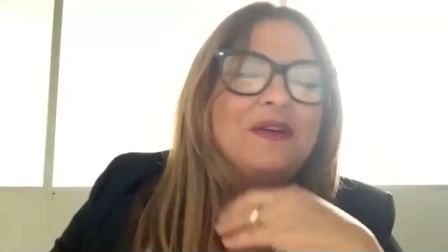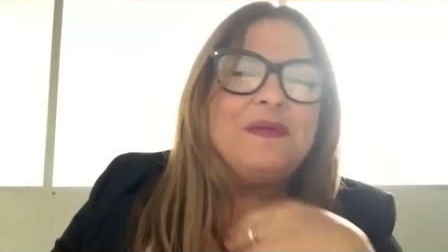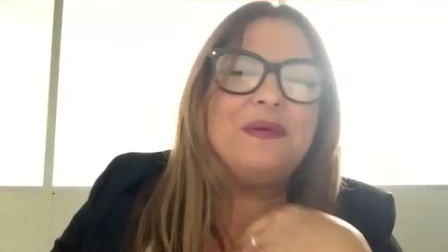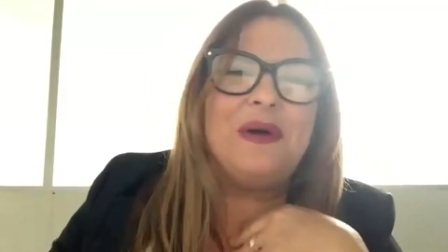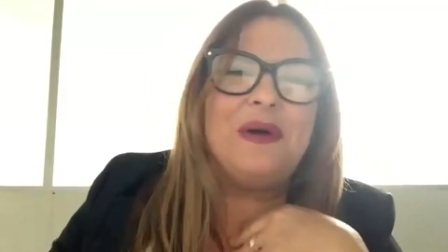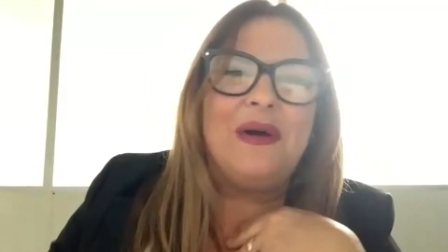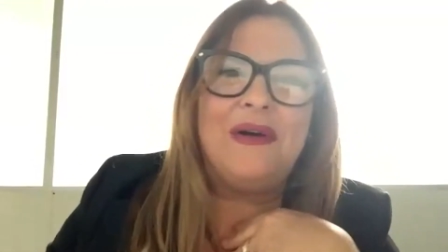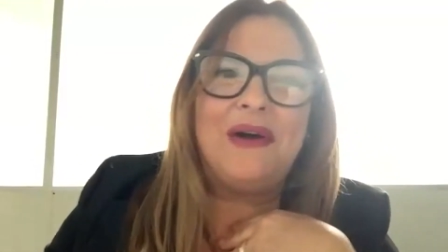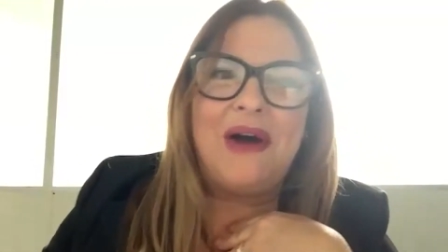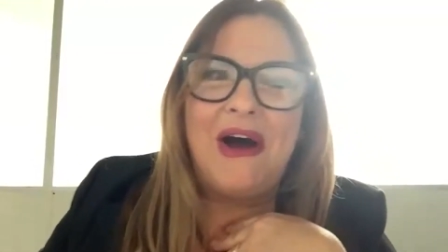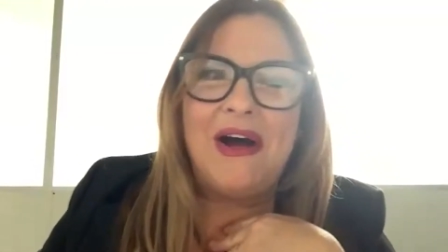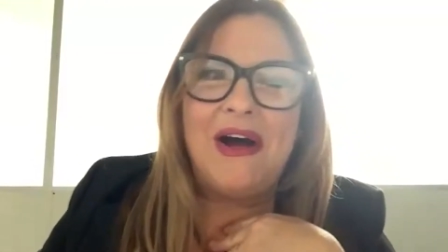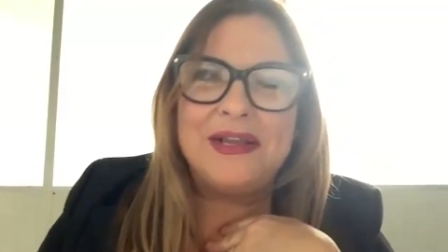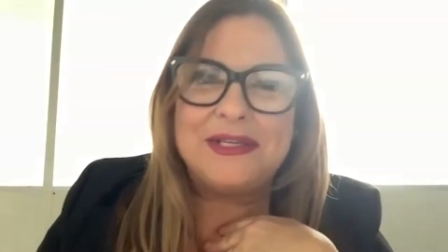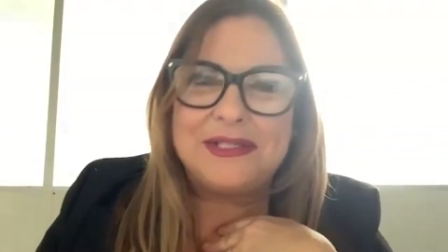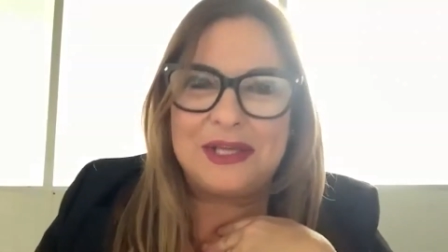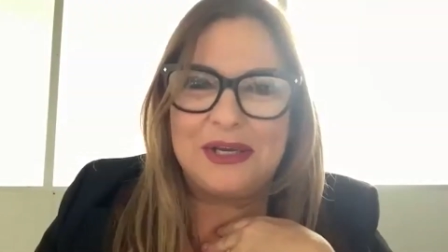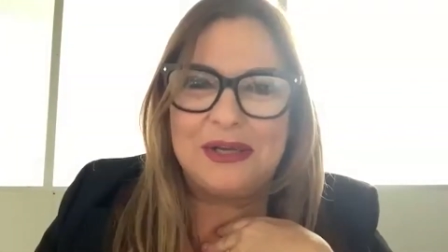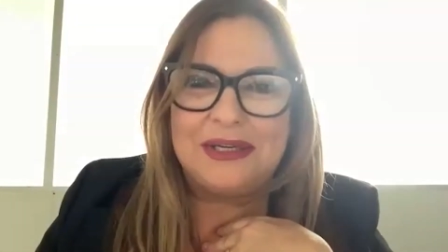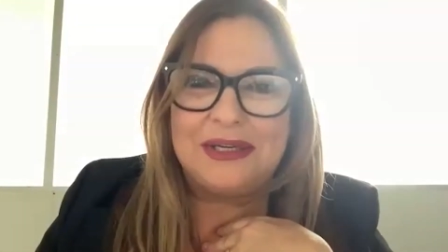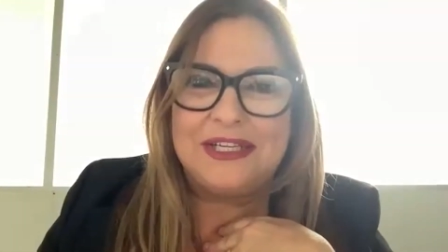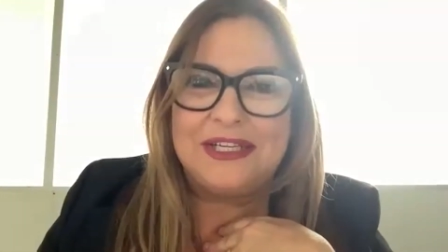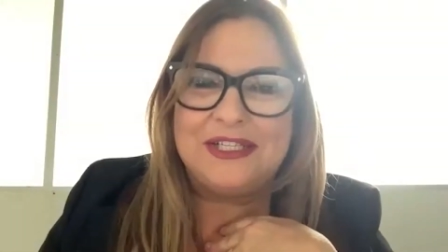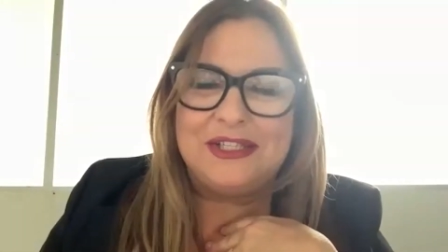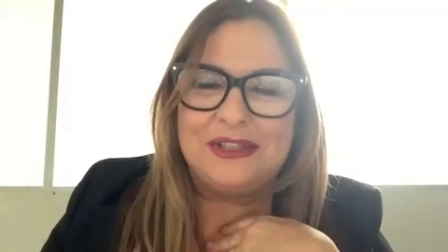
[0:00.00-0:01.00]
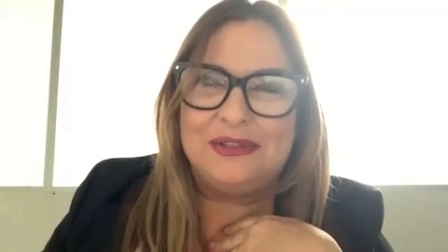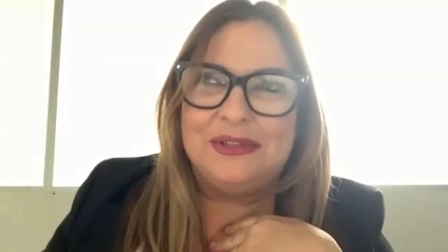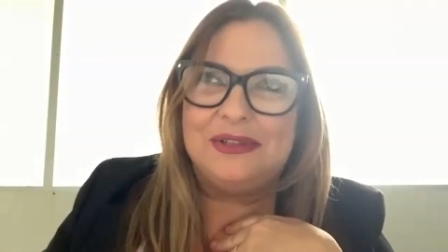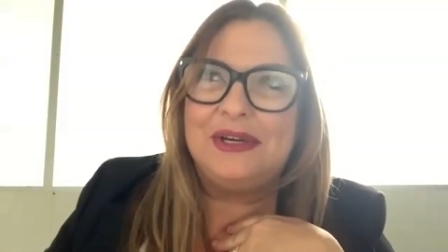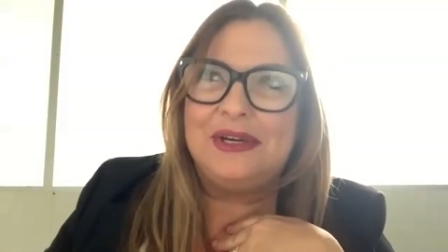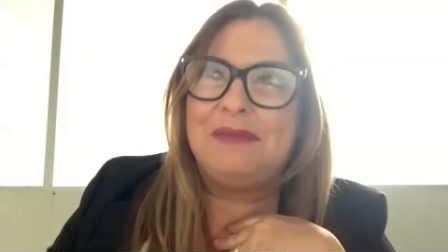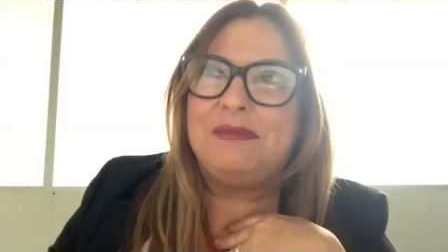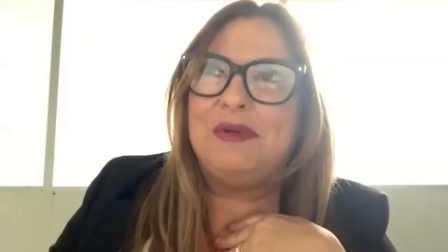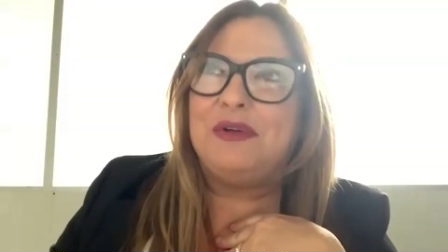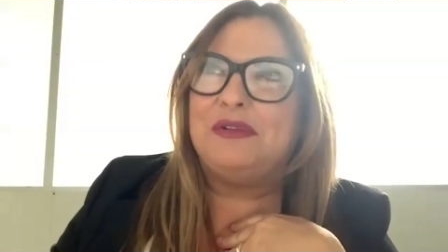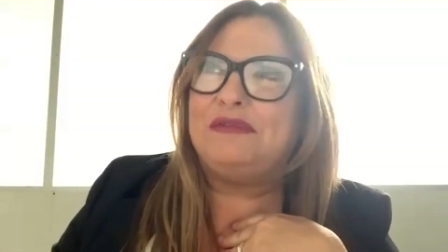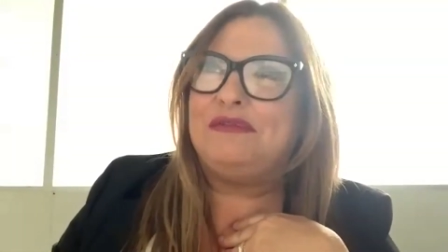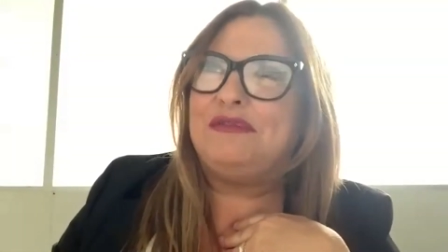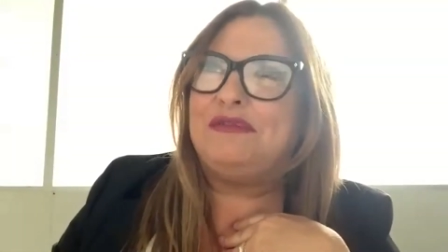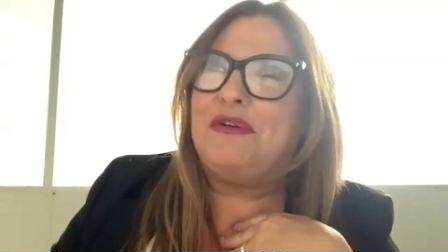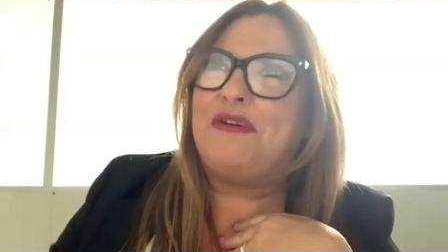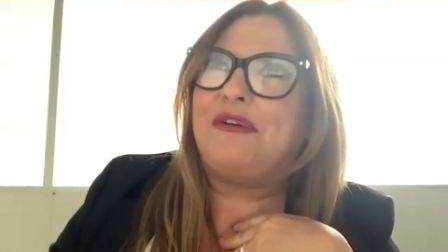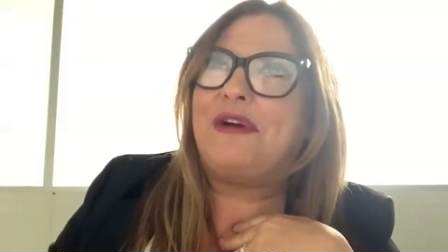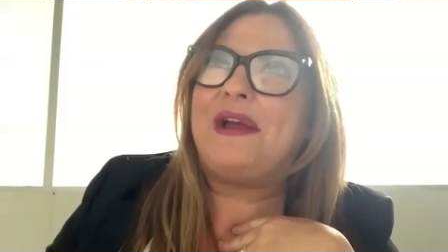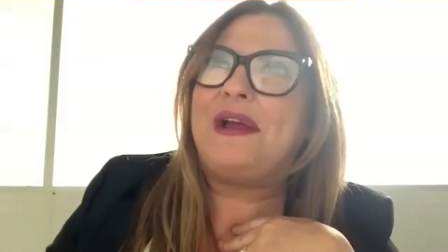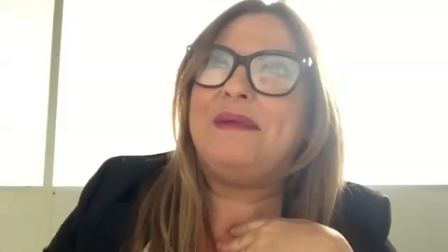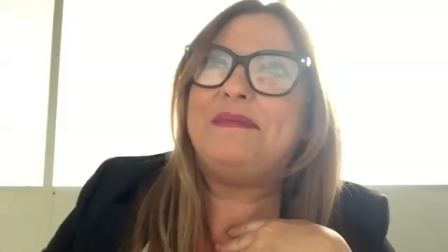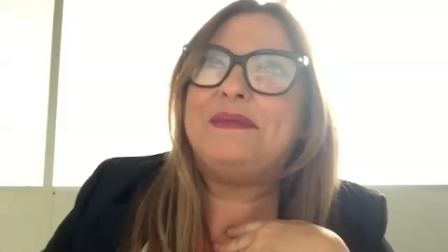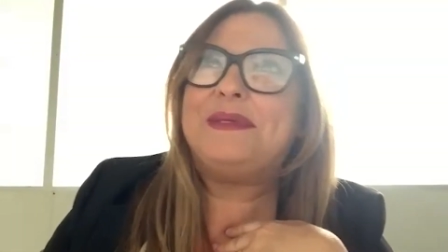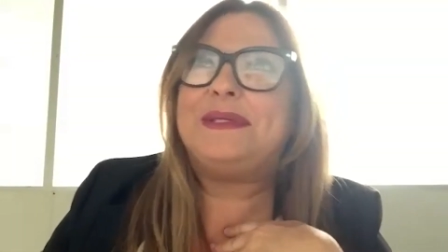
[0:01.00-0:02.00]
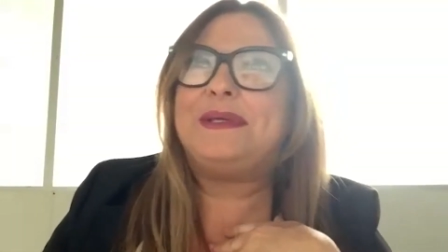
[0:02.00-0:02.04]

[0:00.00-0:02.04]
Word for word: well, I certainly do. I'm on four apps,